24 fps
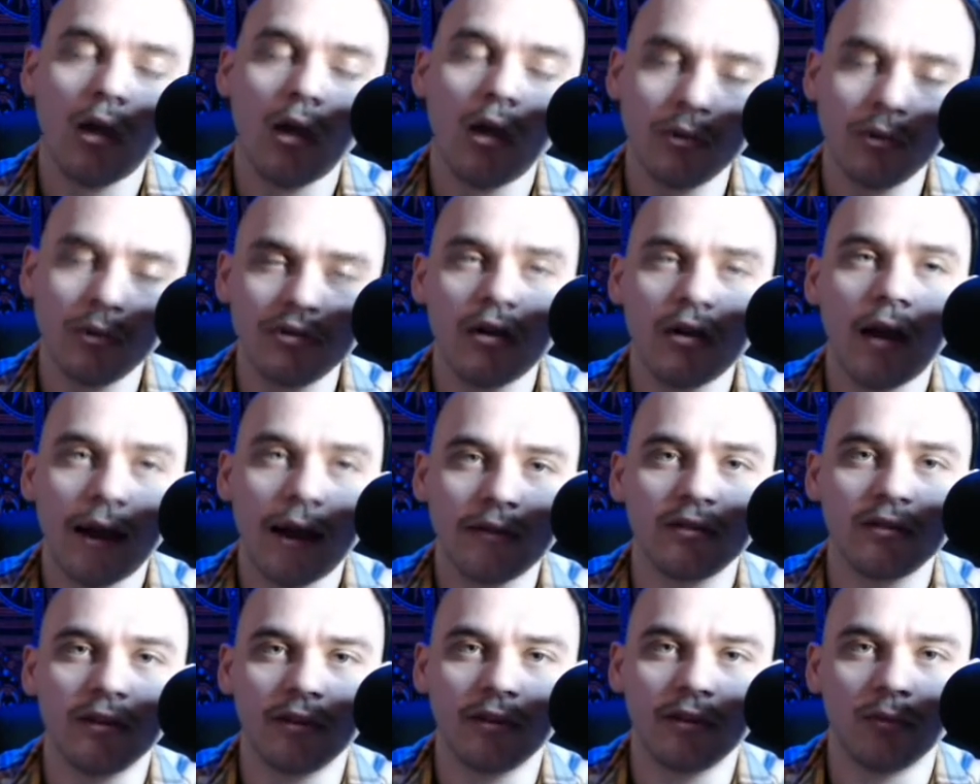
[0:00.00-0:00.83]
which are
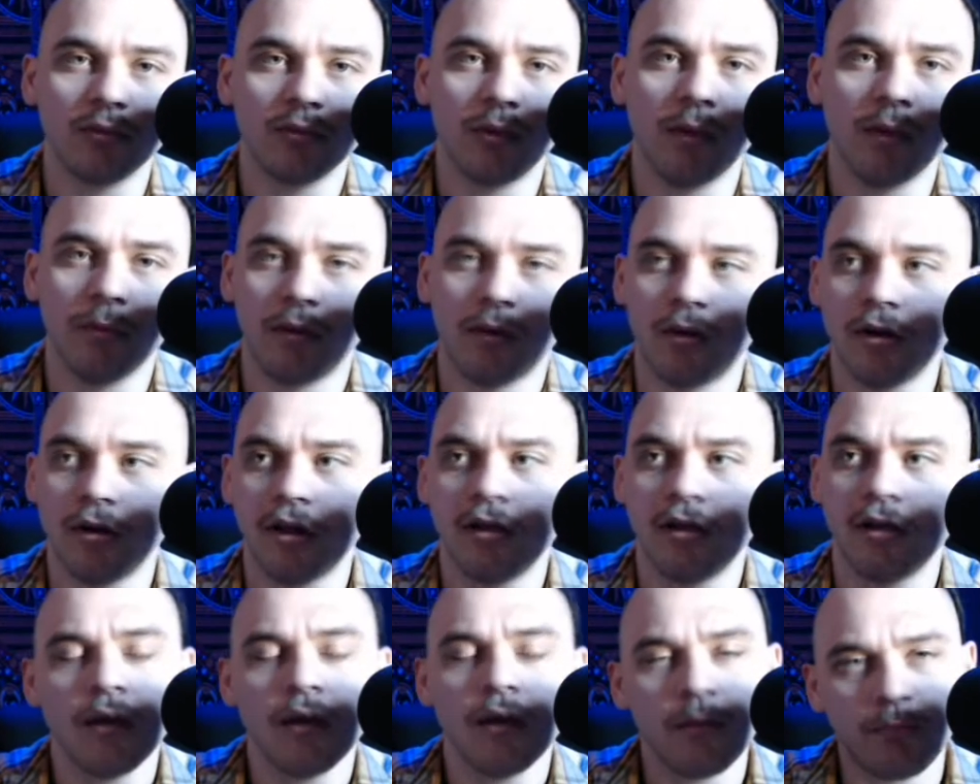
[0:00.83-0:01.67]
actually just one
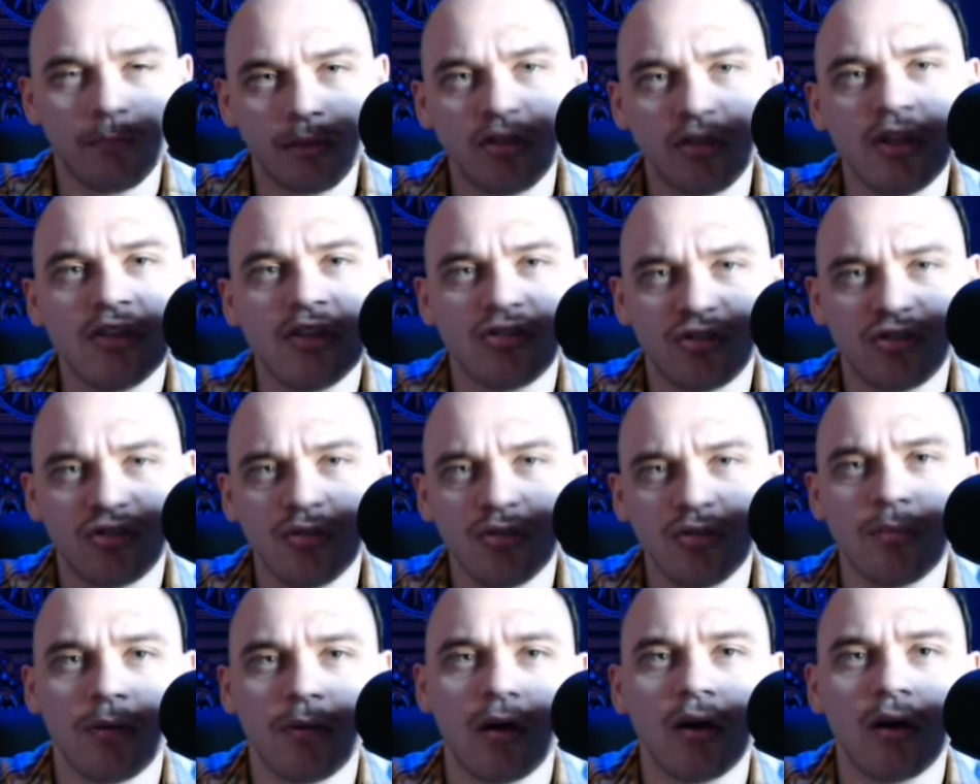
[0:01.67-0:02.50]
party, but these
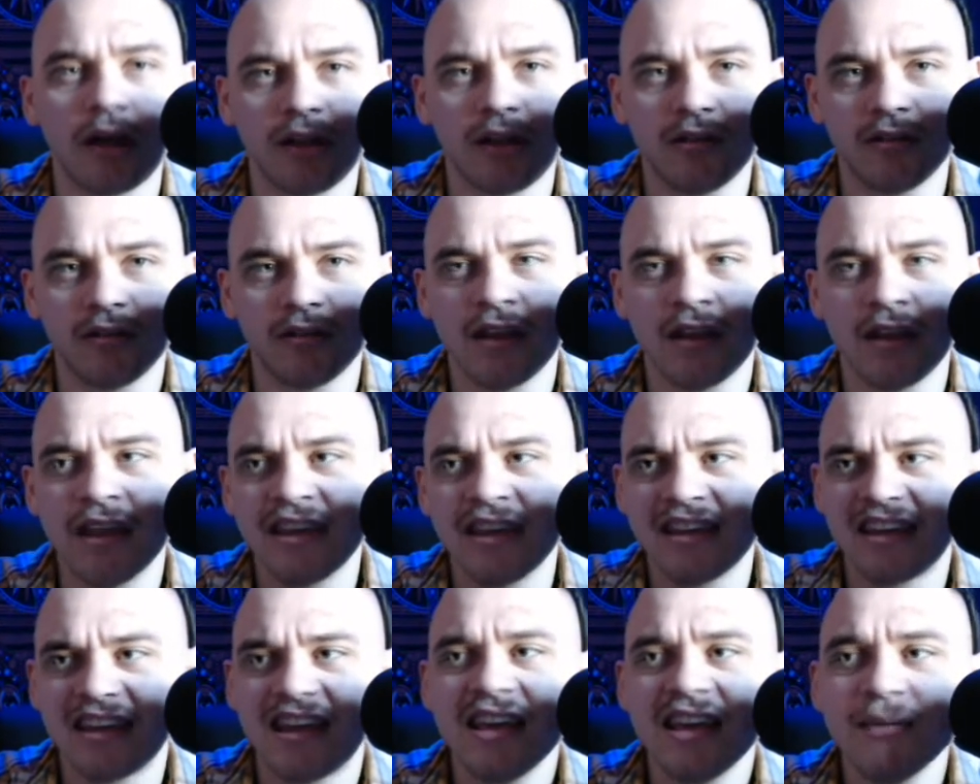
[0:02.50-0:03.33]
two parties
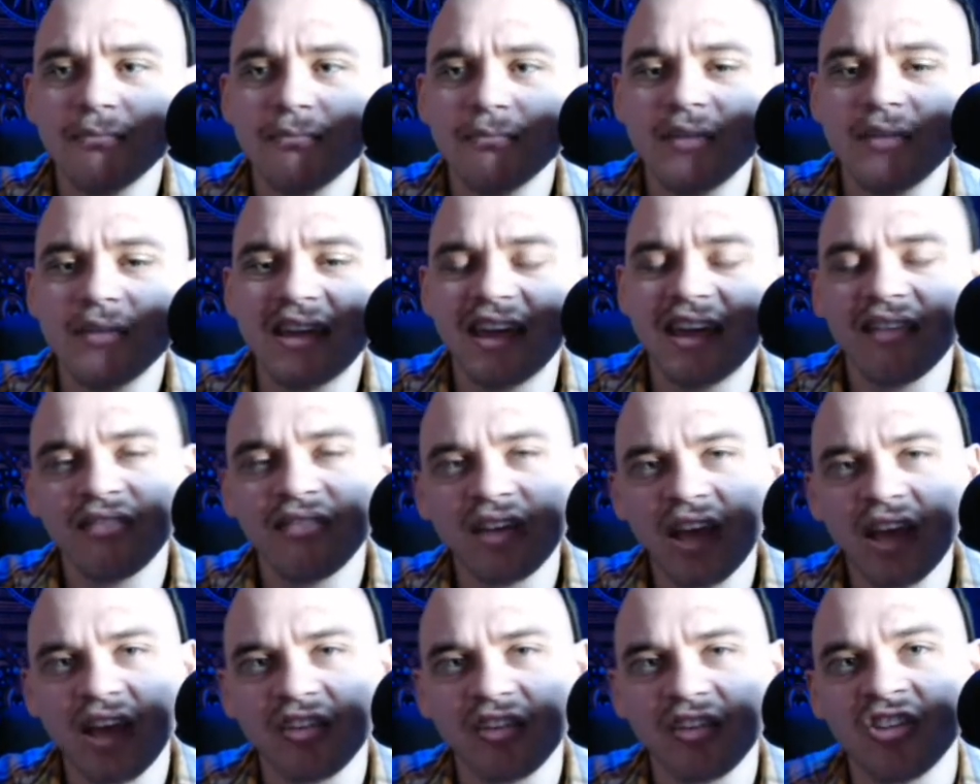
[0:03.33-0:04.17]
keep
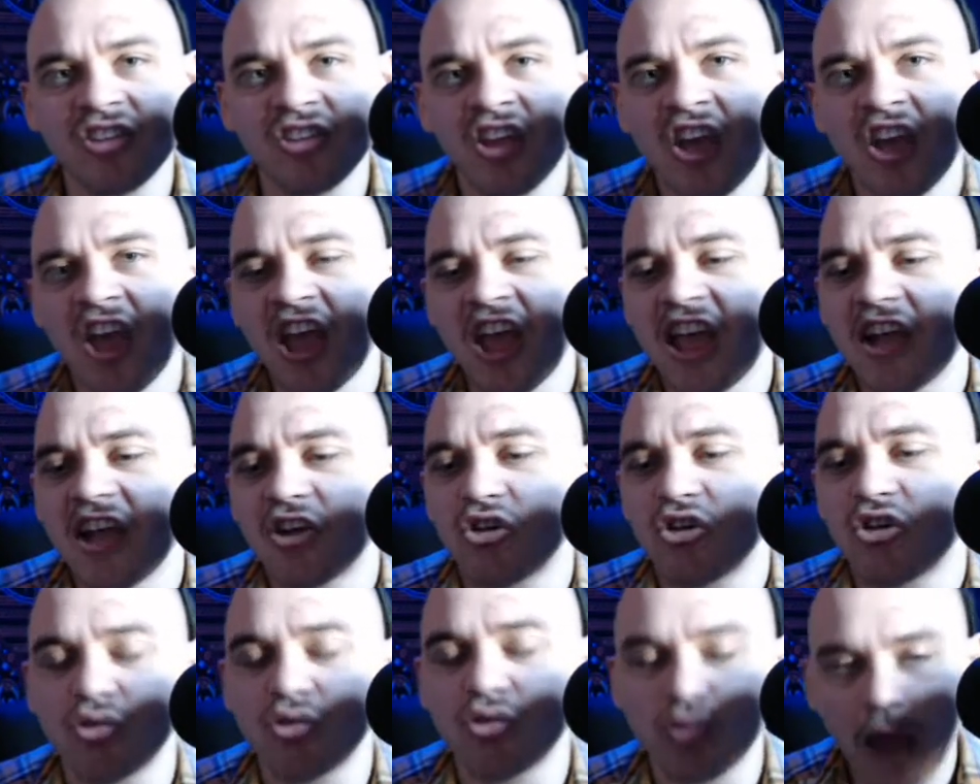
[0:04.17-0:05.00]
giving us
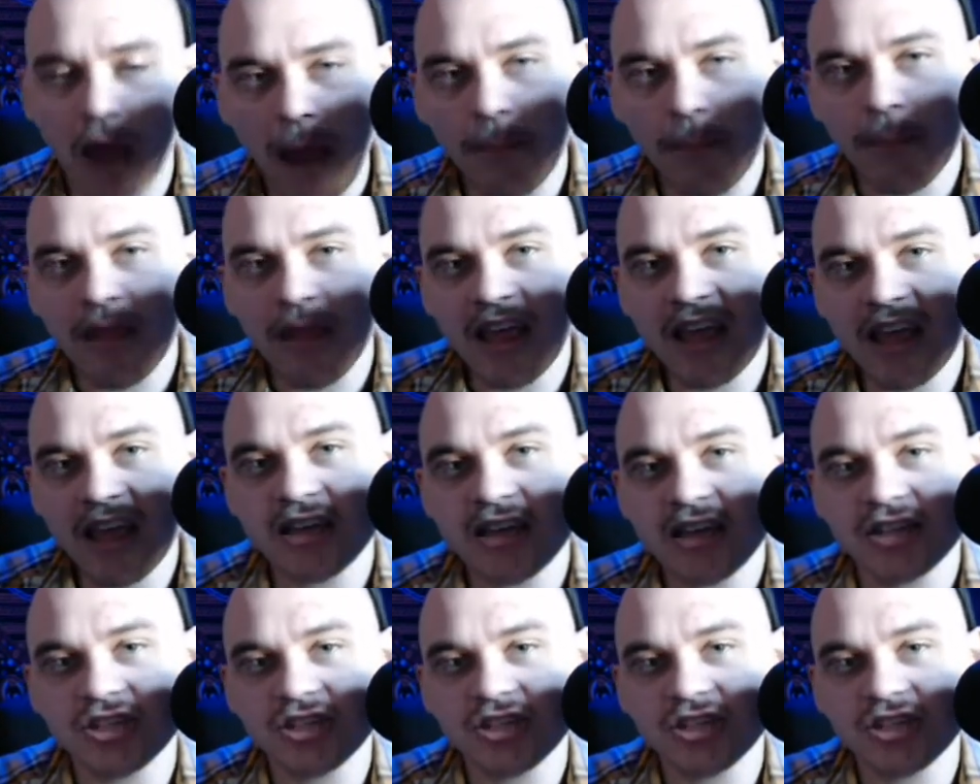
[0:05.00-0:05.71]
crappy,